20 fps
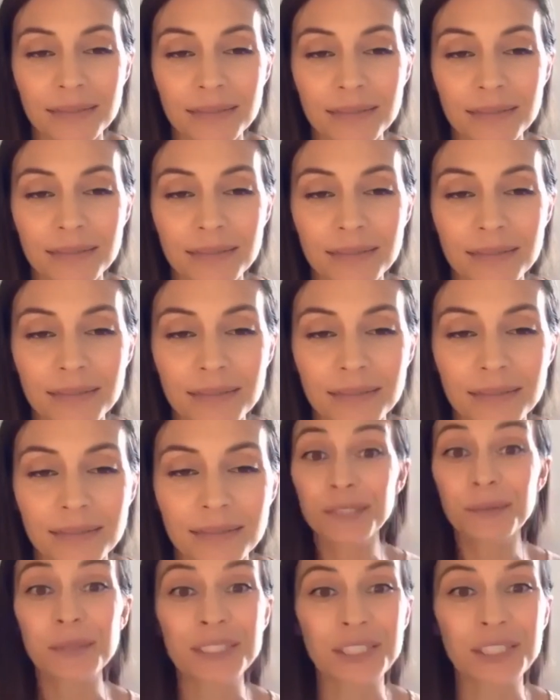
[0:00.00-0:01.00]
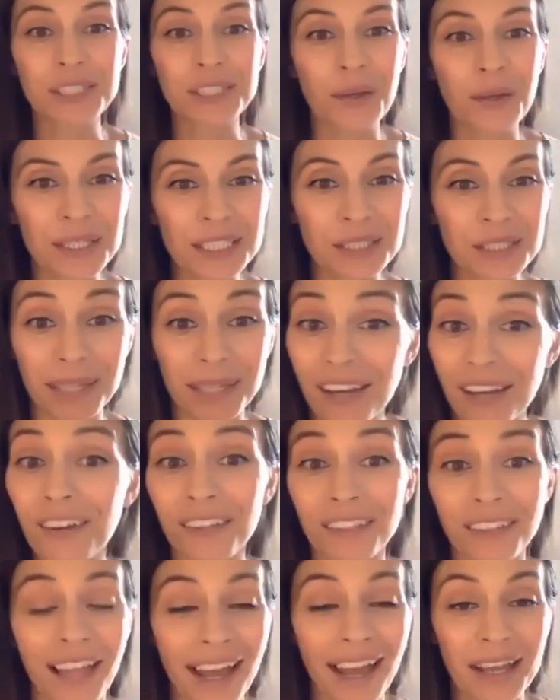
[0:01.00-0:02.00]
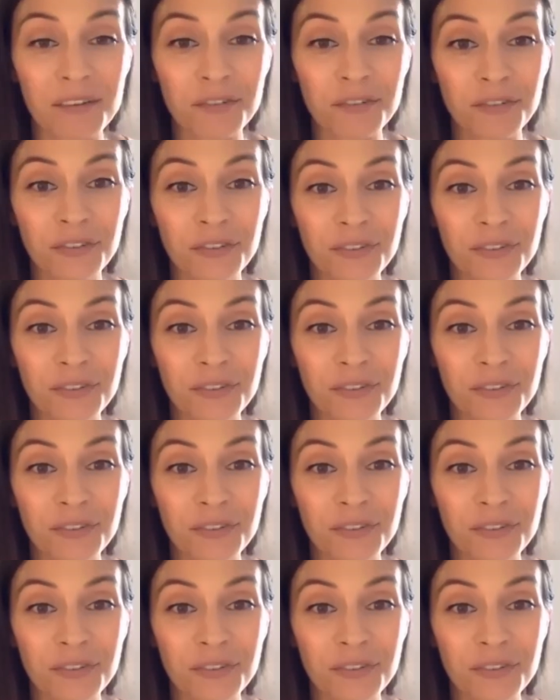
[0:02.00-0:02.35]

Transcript: So this was going to be on a live